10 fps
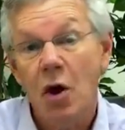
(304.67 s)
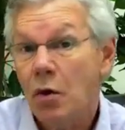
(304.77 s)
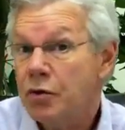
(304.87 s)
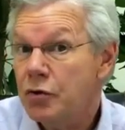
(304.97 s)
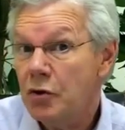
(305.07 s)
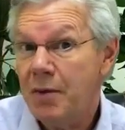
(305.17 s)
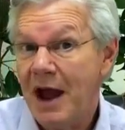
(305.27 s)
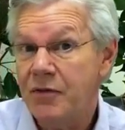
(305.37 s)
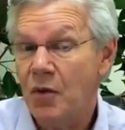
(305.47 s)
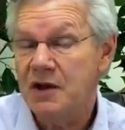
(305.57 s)
and old neural
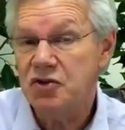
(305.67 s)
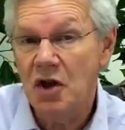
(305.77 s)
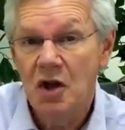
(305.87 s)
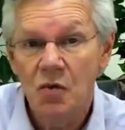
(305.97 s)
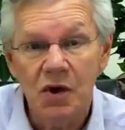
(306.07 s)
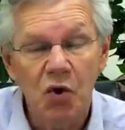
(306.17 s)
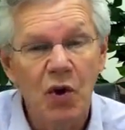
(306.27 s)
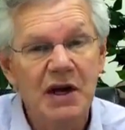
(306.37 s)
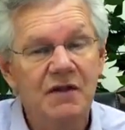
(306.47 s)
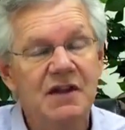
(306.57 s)
pathways. We're
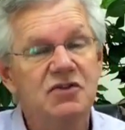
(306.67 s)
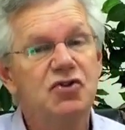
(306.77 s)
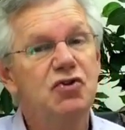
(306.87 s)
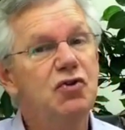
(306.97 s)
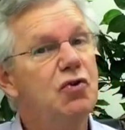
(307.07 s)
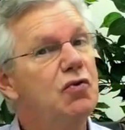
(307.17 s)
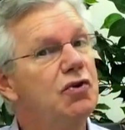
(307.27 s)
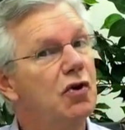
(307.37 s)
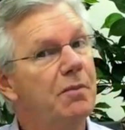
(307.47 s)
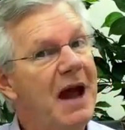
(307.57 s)
creating these new
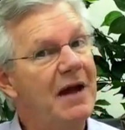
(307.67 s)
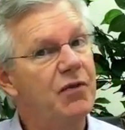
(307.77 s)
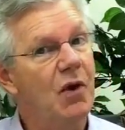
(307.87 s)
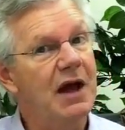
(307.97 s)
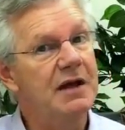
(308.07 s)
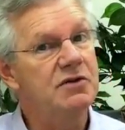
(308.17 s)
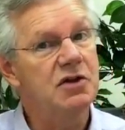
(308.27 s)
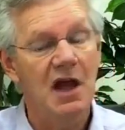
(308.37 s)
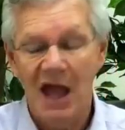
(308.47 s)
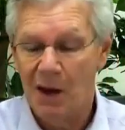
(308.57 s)
neural
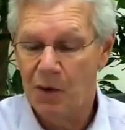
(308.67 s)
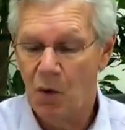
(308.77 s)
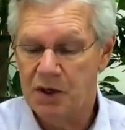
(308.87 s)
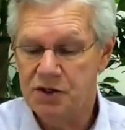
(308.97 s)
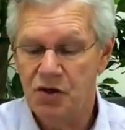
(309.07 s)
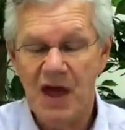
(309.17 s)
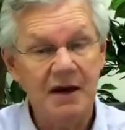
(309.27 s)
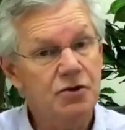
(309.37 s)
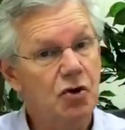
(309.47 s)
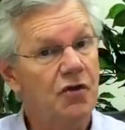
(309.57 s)
pathways, and we want to do
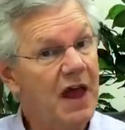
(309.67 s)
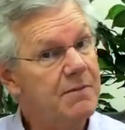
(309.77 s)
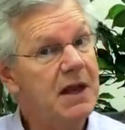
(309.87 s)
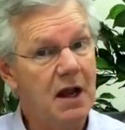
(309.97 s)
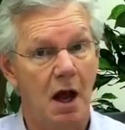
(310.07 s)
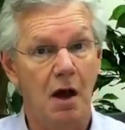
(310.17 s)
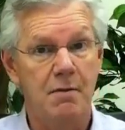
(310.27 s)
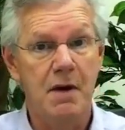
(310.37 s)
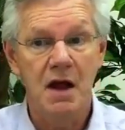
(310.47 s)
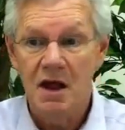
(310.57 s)
that until they
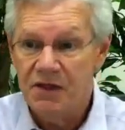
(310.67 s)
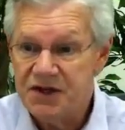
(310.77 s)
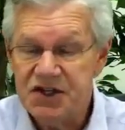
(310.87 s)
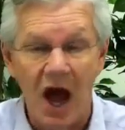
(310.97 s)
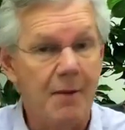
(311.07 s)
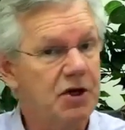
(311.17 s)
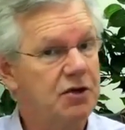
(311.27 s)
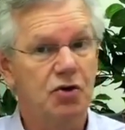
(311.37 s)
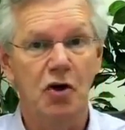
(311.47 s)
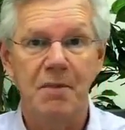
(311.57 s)
become the
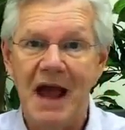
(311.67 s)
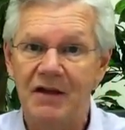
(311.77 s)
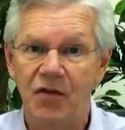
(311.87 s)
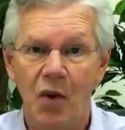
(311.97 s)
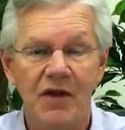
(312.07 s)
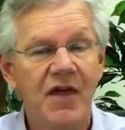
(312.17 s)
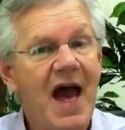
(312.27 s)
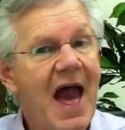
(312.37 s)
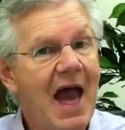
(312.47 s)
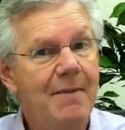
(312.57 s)
dominant neural pathway,
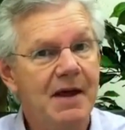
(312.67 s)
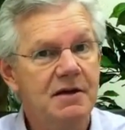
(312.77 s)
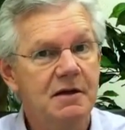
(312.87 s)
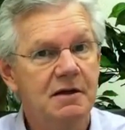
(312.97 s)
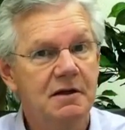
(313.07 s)
the habit.